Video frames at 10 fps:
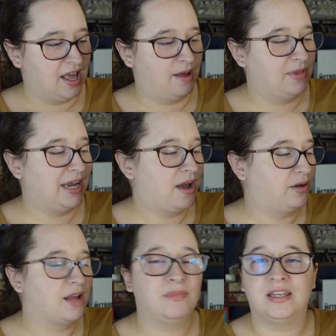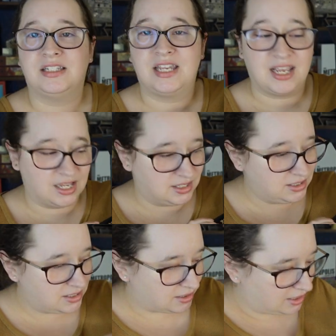Um, they now come in
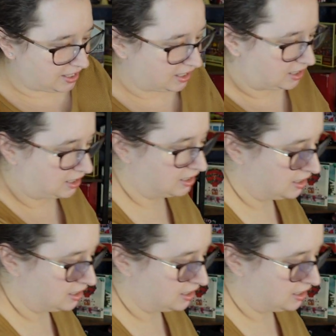tins like